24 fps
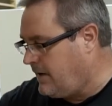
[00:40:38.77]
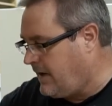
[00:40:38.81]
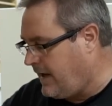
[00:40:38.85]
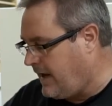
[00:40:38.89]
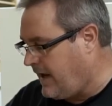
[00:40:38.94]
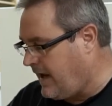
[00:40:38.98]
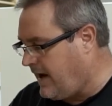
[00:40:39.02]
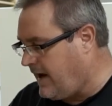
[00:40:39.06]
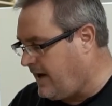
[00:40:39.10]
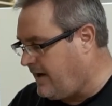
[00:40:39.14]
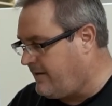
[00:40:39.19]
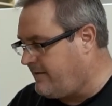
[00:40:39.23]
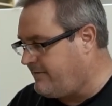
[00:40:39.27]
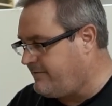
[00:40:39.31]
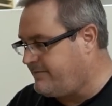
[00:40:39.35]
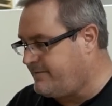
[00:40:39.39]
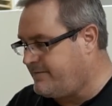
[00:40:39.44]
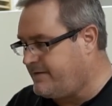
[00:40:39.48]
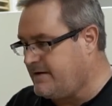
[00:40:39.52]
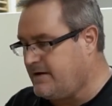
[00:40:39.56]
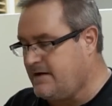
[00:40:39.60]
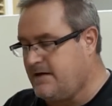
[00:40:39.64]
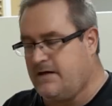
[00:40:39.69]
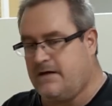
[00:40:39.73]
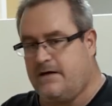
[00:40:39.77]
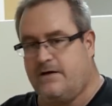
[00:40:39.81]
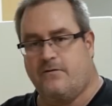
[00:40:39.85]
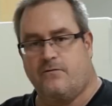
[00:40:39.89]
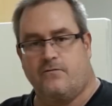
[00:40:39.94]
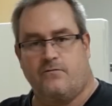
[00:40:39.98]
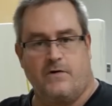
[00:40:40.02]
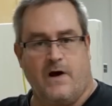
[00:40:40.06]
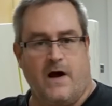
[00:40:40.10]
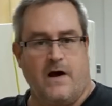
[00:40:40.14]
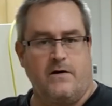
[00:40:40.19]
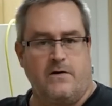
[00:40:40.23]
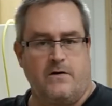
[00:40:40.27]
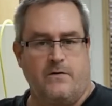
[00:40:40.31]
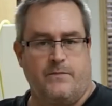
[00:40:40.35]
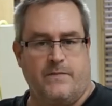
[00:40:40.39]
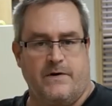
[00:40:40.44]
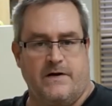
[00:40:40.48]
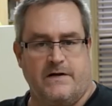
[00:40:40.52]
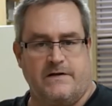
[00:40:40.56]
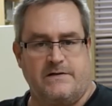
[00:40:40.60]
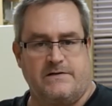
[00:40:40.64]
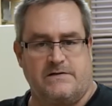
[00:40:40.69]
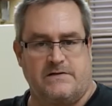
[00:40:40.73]
have the router
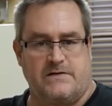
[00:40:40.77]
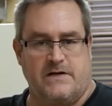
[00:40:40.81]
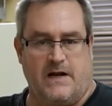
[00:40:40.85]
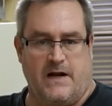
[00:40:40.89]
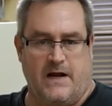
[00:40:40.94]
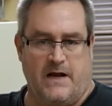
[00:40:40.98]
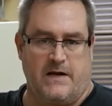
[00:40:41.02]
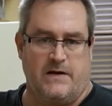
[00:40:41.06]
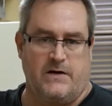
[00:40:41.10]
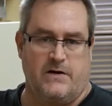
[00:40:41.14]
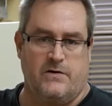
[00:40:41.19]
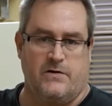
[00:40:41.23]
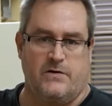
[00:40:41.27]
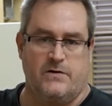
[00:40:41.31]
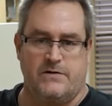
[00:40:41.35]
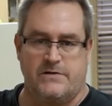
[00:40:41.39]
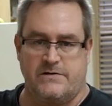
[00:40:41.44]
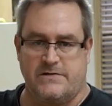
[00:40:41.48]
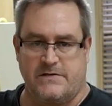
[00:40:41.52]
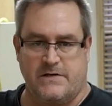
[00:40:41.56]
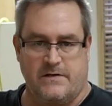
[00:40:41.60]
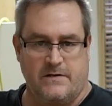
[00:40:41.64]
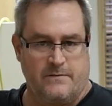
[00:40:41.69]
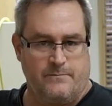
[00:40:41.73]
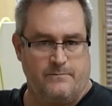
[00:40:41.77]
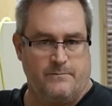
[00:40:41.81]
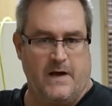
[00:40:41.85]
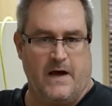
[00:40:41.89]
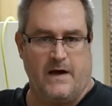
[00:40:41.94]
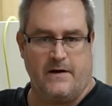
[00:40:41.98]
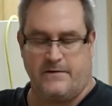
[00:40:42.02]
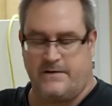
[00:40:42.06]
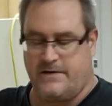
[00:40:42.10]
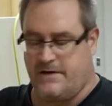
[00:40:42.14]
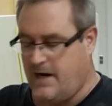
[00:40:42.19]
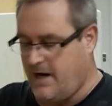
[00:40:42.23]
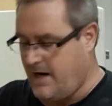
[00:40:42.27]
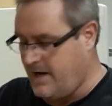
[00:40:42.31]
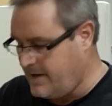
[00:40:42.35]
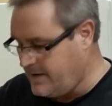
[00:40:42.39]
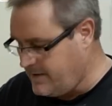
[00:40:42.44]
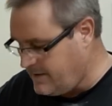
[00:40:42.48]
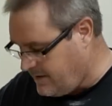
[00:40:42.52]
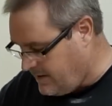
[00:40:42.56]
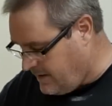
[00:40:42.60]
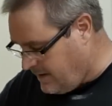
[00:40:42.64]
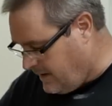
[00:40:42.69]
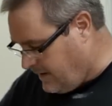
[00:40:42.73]
bits that I use mounted on
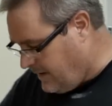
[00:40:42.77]
it,